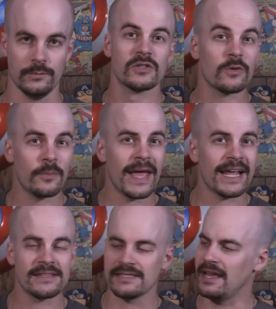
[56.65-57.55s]
so the
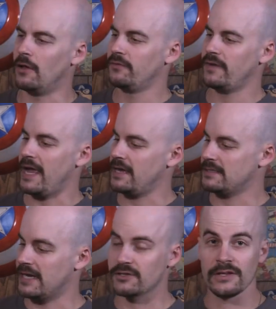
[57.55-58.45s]
bag itself itself
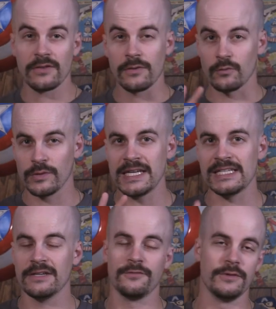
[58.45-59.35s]
has actually three
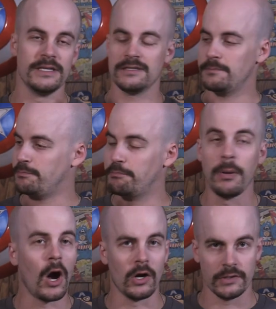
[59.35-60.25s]
different
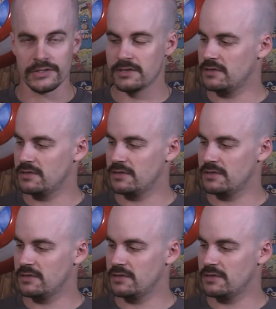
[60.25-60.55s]
parts.